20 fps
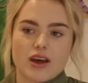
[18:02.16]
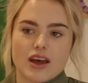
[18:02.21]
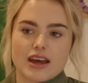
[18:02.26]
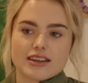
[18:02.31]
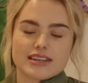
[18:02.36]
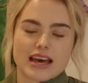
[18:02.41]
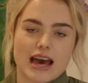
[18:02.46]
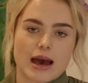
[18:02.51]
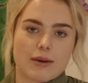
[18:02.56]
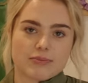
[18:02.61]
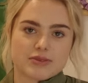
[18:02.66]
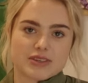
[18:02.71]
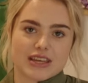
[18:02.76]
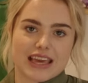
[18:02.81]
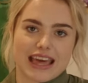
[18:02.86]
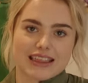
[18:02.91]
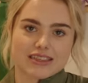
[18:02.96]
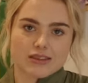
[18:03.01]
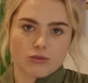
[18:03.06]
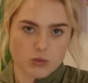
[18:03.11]
a tap to
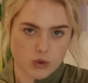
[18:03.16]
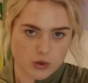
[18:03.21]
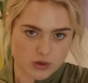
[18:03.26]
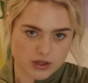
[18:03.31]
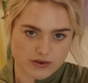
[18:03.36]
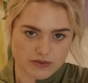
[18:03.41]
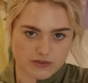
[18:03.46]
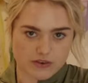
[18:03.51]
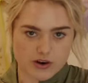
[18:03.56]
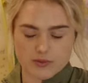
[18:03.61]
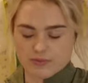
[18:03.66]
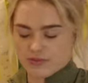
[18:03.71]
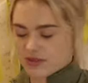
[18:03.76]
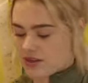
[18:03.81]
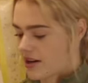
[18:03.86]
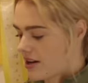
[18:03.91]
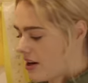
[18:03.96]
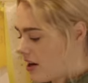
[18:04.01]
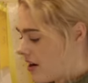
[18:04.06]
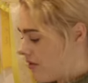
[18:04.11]
get the water from,
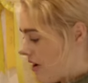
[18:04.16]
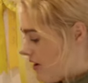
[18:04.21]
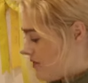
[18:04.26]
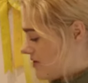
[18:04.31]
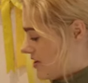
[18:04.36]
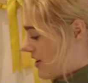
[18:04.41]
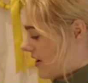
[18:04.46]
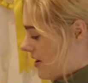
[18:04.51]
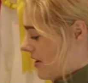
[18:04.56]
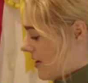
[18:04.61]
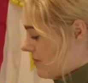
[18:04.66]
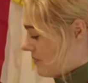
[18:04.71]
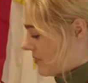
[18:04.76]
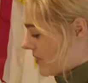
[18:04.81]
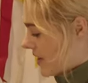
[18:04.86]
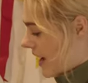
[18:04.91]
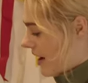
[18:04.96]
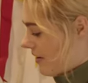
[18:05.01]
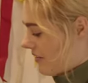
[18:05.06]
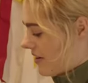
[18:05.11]
so I kind of have to
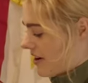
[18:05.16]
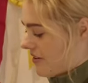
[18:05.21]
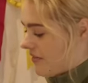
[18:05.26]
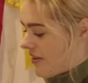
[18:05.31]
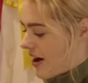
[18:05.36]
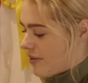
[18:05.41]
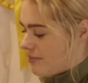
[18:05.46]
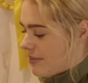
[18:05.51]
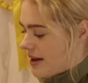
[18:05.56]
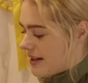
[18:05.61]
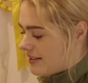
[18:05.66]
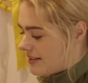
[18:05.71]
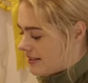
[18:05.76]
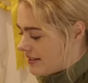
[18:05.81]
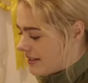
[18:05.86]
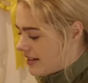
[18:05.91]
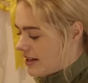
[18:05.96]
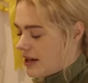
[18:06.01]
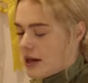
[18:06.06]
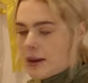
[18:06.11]
carry around my
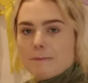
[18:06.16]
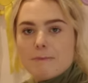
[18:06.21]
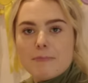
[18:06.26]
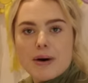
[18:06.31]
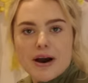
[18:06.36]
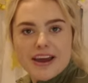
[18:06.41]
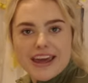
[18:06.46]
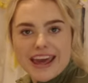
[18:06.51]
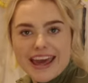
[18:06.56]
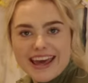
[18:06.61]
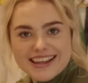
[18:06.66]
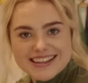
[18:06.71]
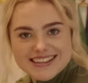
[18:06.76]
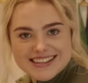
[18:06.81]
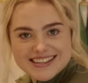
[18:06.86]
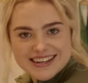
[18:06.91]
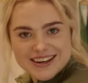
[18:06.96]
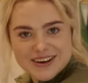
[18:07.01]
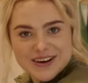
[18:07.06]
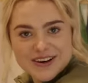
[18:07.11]
little bucket
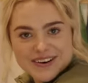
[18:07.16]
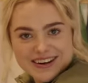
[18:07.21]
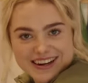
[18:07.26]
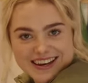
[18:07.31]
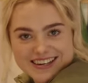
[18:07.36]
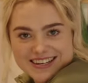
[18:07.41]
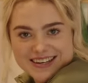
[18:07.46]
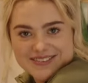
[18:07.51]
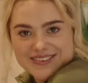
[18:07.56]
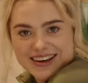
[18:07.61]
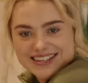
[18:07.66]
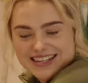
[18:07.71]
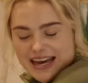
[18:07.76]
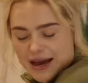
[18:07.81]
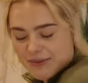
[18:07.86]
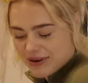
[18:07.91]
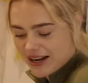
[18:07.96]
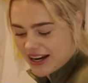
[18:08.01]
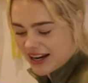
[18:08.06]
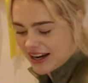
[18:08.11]
when I do my
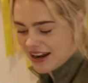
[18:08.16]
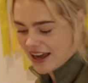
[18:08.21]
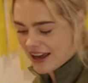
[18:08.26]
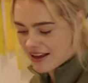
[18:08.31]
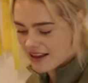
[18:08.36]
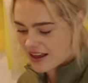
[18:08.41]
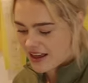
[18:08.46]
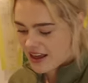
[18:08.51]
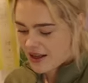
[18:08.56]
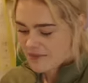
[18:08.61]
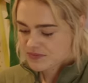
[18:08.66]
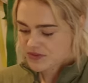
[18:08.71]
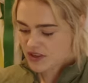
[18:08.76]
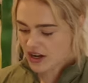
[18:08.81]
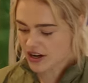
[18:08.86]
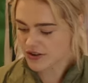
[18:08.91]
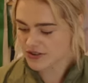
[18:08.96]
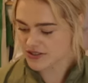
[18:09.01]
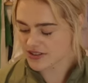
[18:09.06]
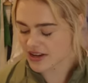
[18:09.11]
tap cleaning.
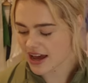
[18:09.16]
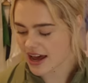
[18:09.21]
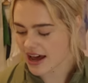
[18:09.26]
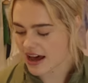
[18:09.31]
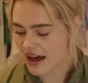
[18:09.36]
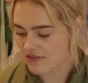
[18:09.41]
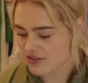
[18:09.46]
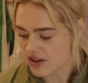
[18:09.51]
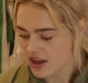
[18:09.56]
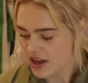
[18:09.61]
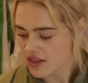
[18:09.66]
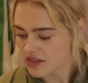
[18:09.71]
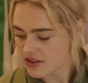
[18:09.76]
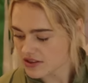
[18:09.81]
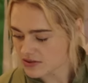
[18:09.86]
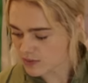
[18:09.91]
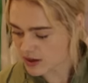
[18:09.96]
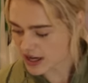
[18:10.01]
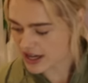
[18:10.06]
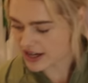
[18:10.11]
I also have
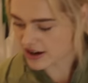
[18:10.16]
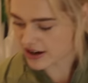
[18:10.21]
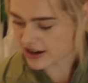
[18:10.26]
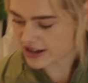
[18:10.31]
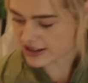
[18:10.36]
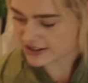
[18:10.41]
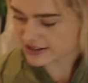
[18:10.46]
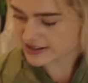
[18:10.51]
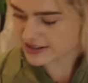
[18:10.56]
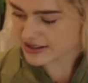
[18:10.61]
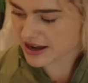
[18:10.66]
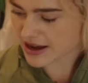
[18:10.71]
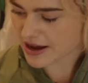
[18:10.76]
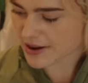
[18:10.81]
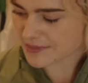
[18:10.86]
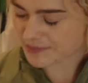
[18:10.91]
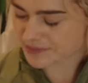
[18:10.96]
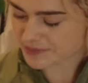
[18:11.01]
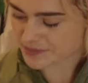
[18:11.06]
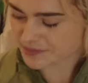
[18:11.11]
this really nice
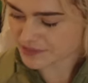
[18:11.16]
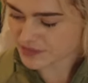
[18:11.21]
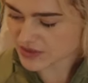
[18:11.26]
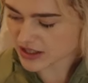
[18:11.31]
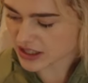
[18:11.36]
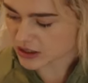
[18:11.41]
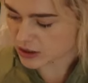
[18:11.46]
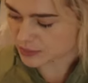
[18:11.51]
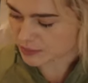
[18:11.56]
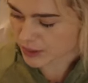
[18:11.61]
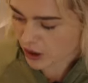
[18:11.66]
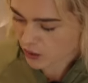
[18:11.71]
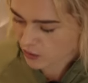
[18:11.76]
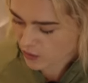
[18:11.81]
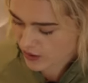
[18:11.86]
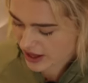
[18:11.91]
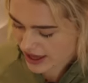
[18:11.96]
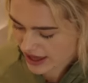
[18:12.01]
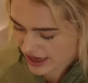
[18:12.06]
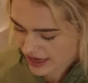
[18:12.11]
little
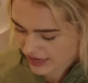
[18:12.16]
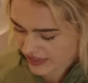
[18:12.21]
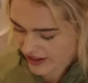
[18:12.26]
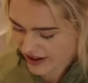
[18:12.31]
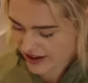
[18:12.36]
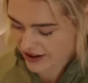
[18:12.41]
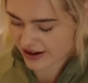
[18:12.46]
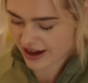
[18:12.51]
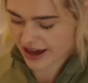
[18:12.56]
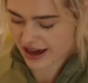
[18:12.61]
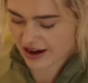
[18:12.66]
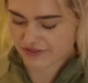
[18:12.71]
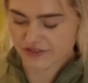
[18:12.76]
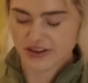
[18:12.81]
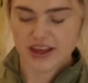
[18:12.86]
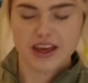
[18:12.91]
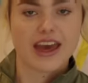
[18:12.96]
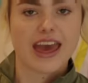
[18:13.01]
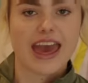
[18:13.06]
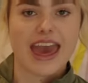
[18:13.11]
pole here that I
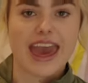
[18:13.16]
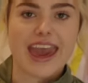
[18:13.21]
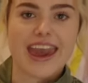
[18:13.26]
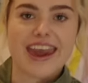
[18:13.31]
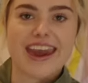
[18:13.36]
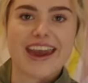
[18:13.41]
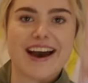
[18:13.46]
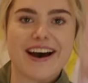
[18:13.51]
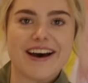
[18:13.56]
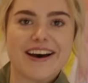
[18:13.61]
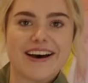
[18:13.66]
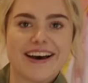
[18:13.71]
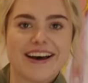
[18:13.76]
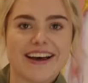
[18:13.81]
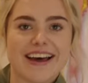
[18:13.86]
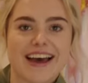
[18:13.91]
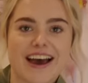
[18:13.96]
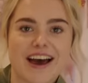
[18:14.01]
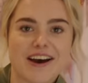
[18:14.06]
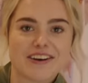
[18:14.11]
have
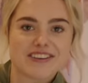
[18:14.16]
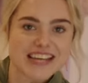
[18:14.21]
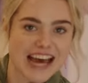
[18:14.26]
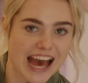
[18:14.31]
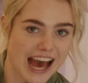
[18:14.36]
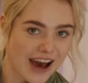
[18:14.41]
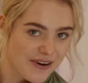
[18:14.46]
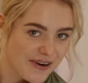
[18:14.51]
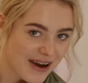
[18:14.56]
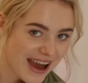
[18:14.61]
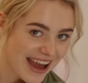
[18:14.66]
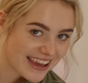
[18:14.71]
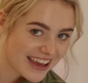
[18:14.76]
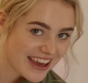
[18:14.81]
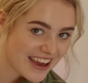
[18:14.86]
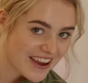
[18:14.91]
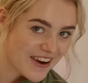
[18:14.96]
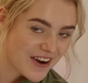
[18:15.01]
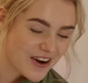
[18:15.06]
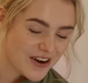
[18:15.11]
a towel
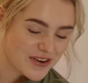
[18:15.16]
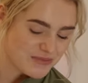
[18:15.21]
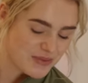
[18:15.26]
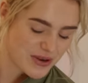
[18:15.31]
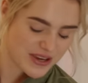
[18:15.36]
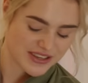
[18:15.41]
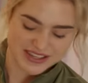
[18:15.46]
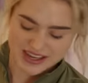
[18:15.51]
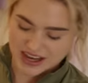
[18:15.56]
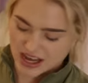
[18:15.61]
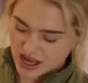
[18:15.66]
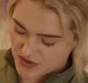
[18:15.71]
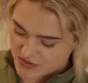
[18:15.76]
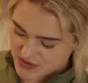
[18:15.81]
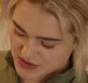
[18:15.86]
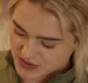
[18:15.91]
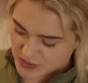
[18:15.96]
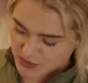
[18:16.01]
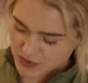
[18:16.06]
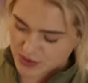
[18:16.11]
hanging on because it
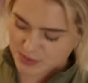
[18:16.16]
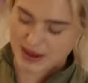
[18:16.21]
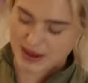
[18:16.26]
covers all the